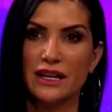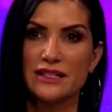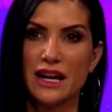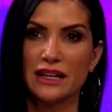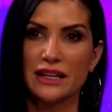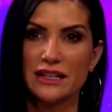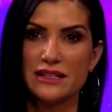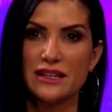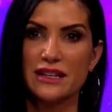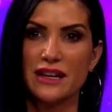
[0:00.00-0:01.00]
It's not
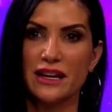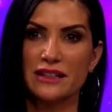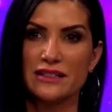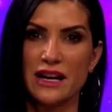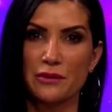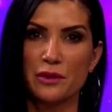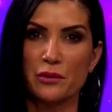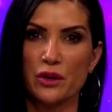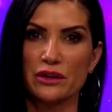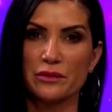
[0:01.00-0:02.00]
easy, and it's not
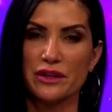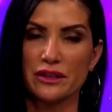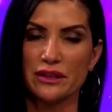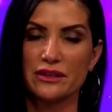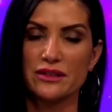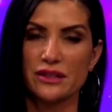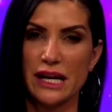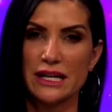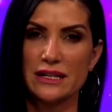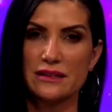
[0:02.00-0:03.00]
rewarded with clicks or
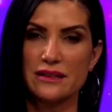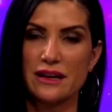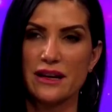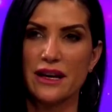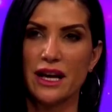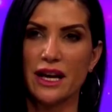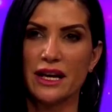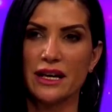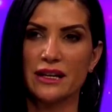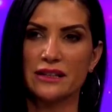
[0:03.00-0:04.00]
likes.
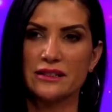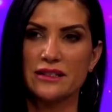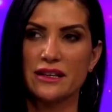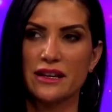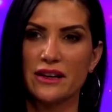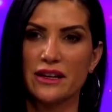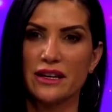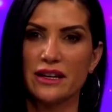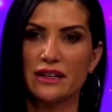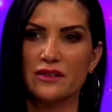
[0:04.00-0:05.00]
And
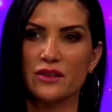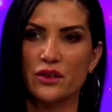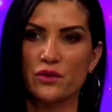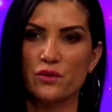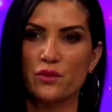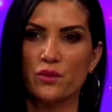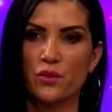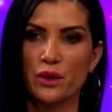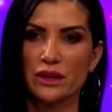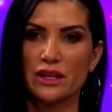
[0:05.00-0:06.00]
it
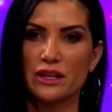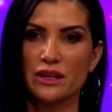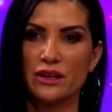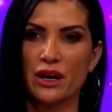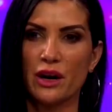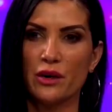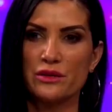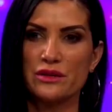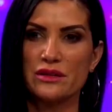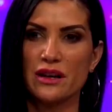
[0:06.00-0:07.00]
really
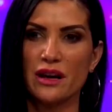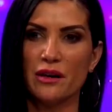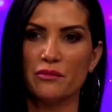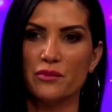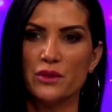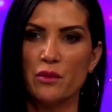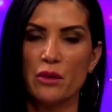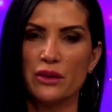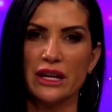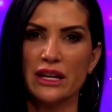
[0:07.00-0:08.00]
goes, you
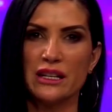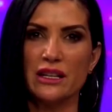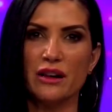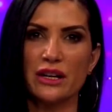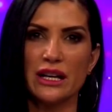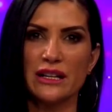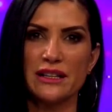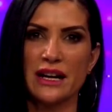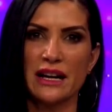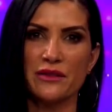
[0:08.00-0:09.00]
won't get it. You don't get
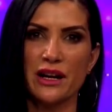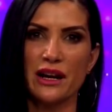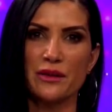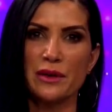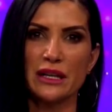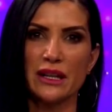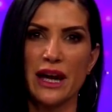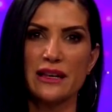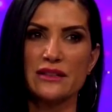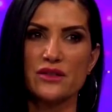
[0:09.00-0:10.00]
anything out of it. Everybody
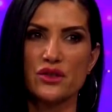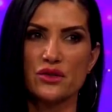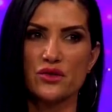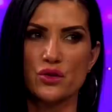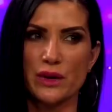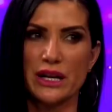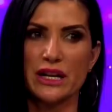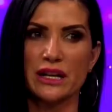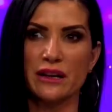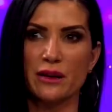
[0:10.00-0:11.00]
likes
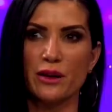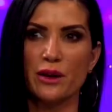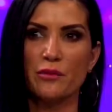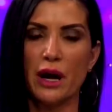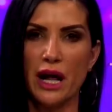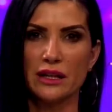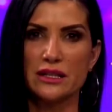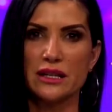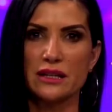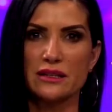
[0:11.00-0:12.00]
treating
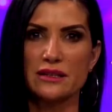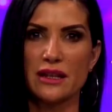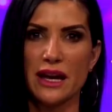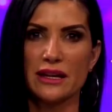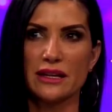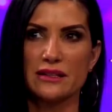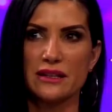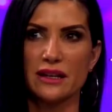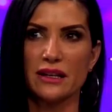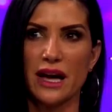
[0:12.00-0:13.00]
politics like it's
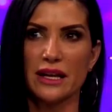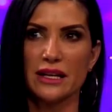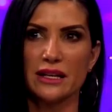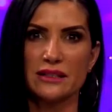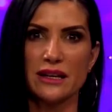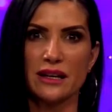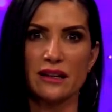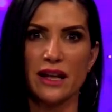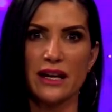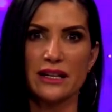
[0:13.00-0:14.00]
like a
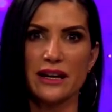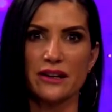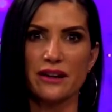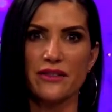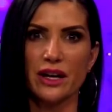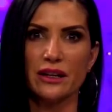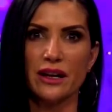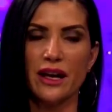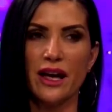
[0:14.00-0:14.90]
gladiator event.